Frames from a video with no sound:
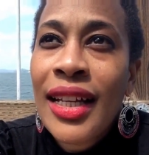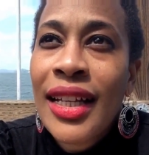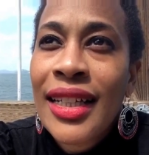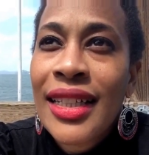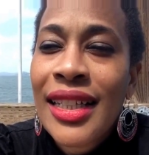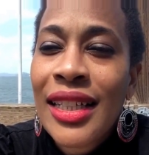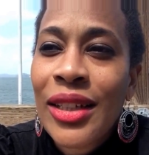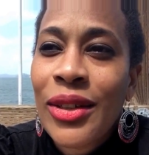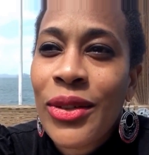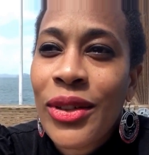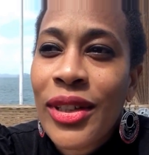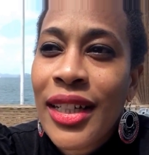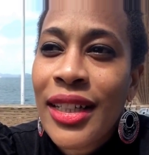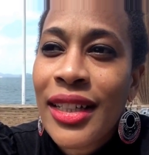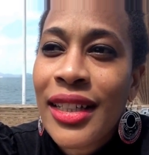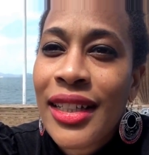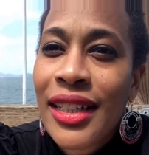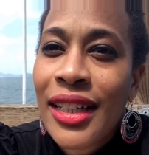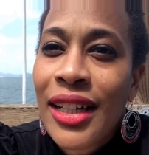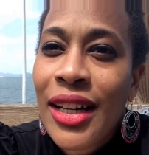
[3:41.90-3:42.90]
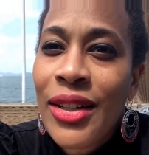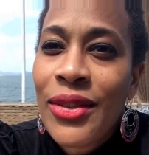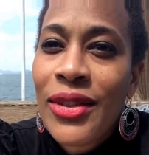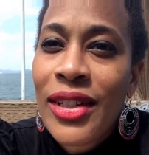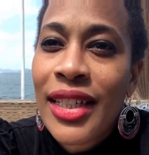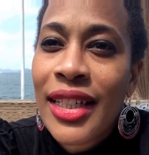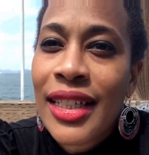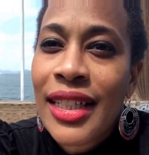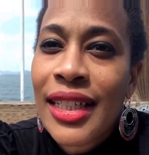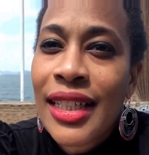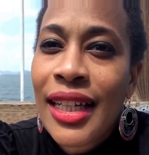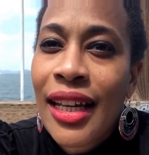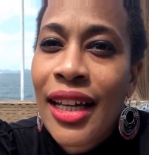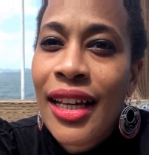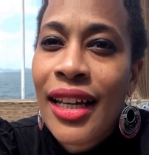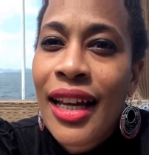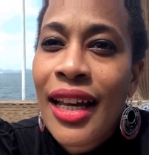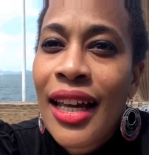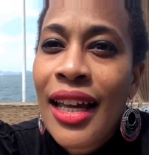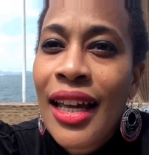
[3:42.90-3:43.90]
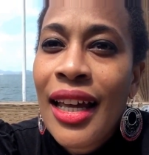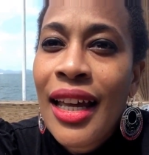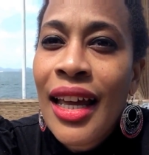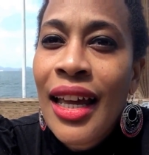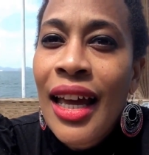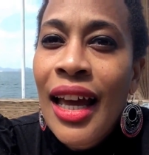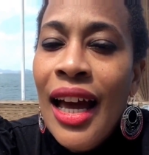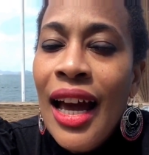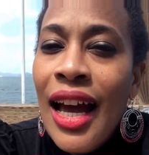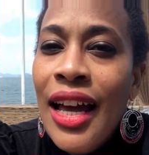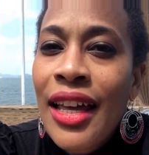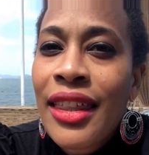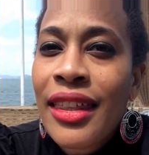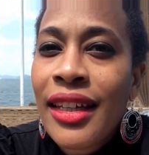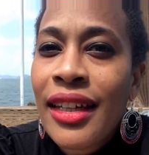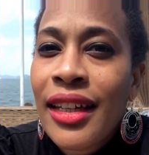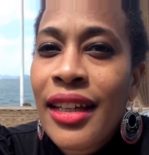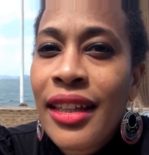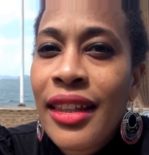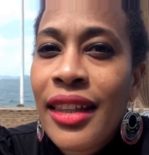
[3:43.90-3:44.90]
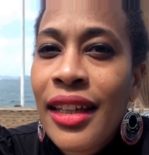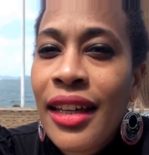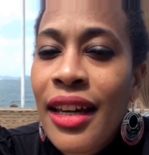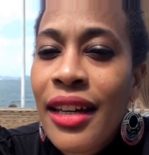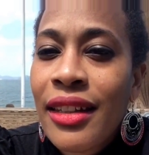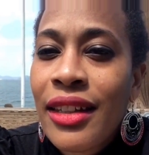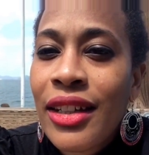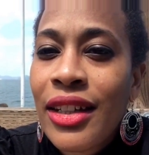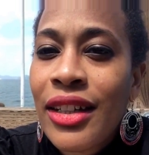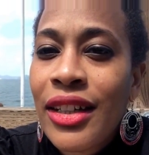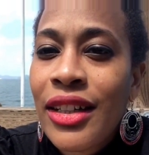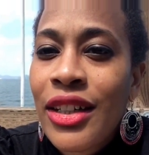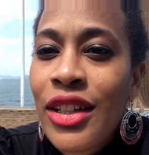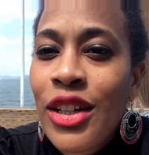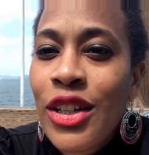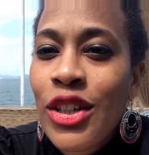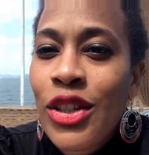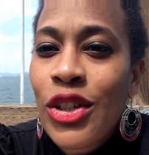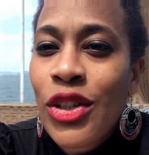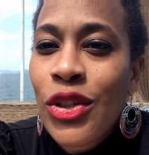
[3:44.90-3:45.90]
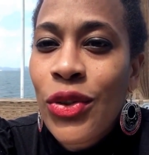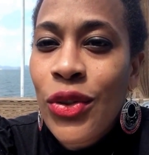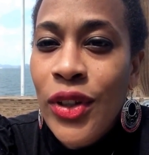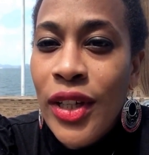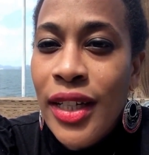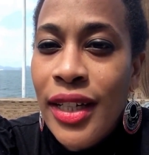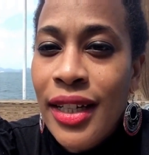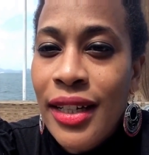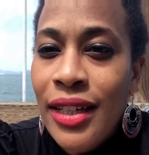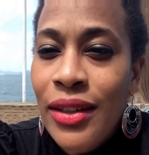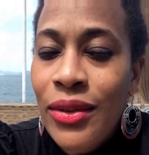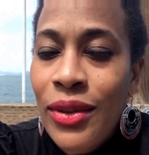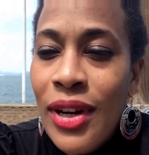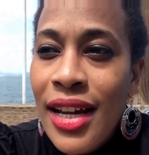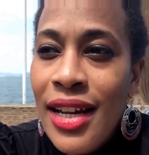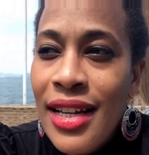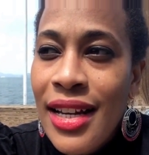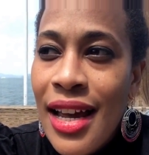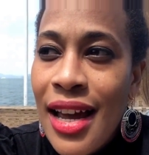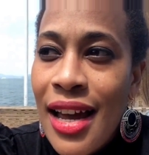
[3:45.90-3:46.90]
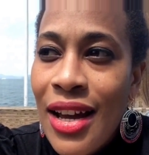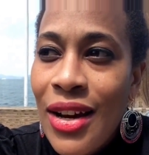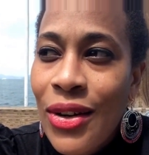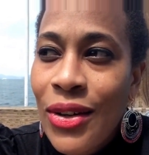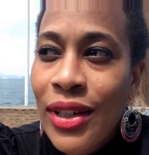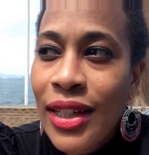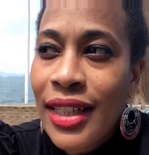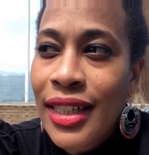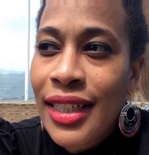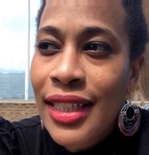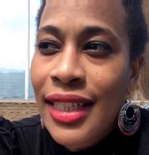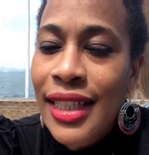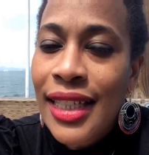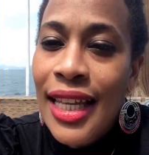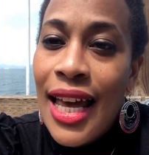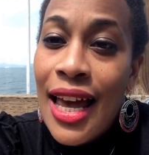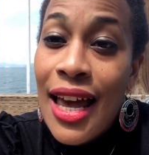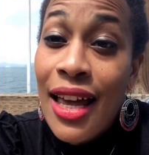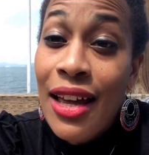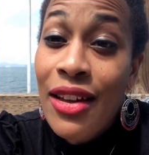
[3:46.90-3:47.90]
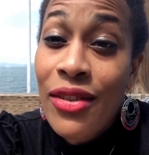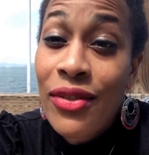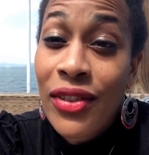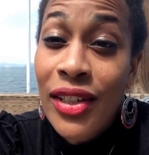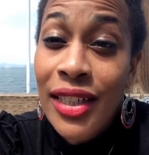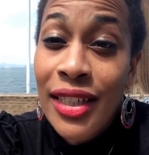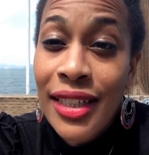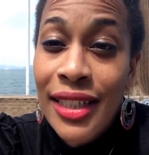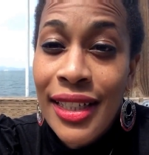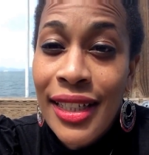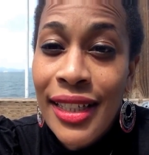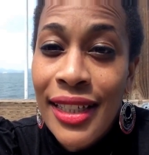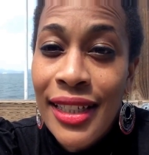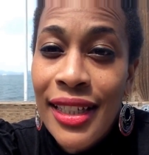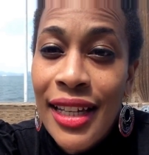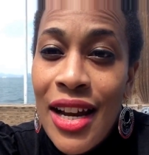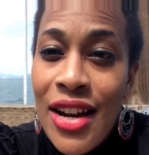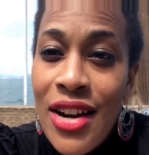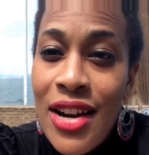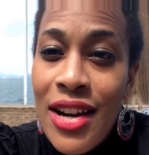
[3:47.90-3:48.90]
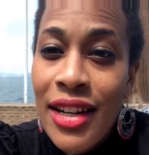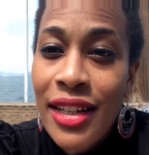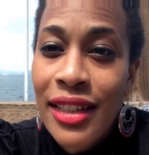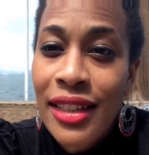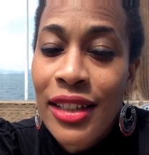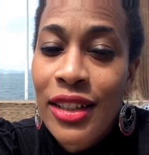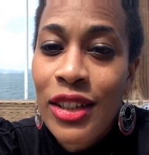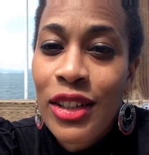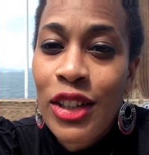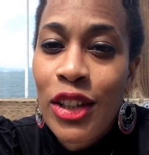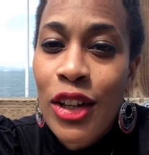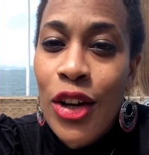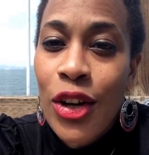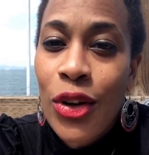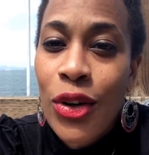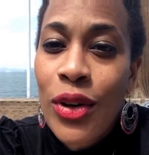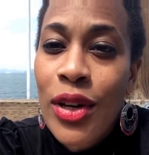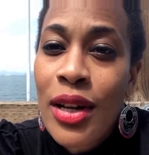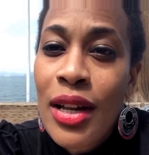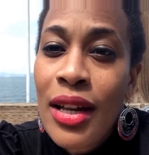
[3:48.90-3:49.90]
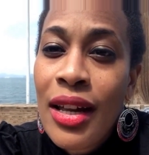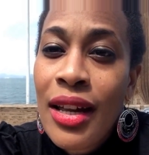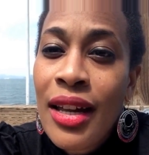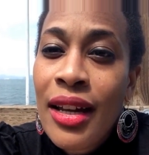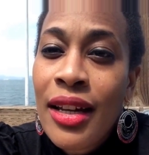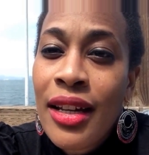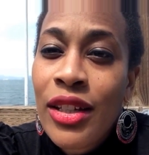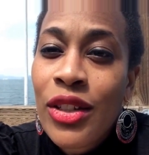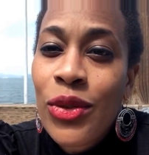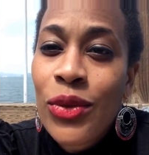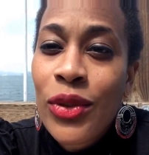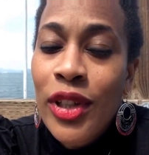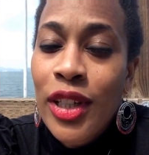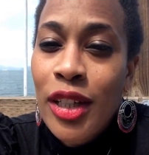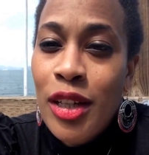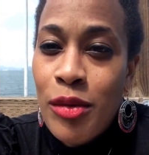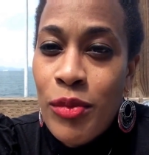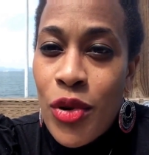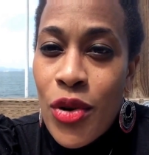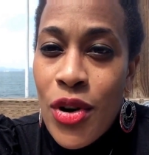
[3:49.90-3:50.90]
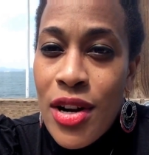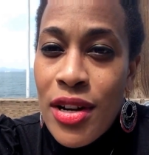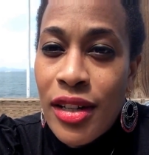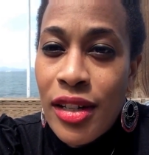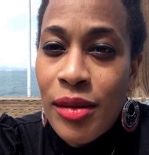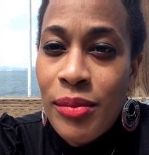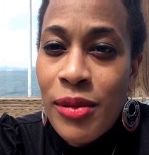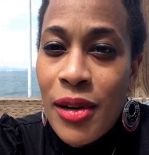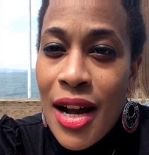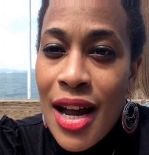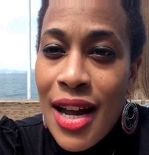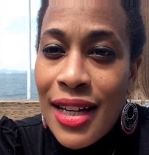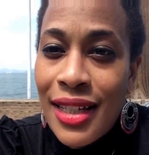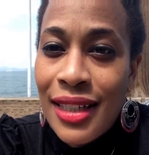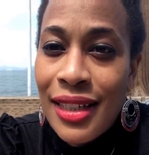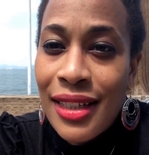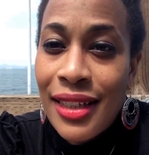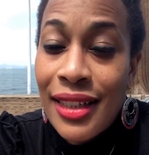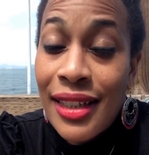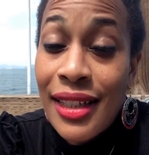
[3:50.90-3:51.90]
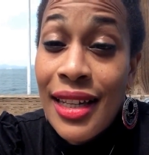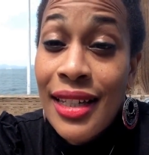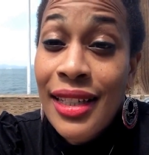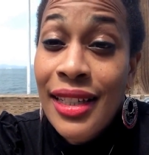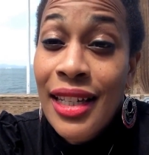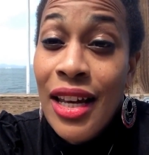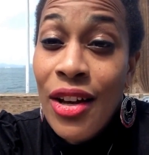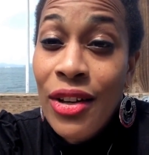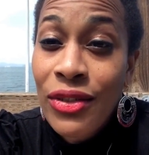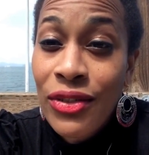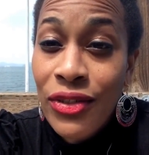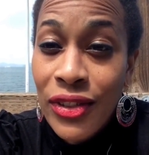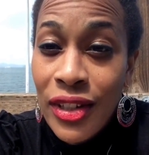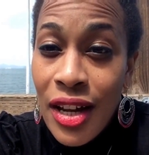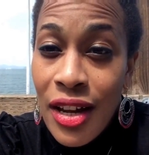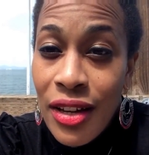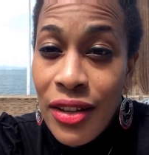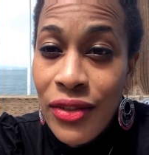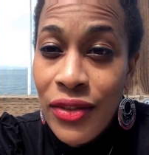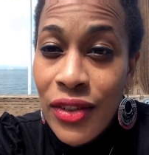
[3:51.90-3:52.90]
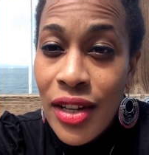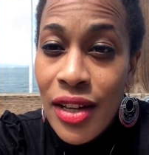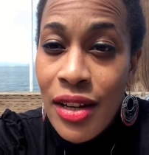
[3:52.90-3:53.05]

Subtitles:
Let's see, what else did I want to say? I think the other trick right now is that Venus is in Aries, and so it's really important to practice self-love.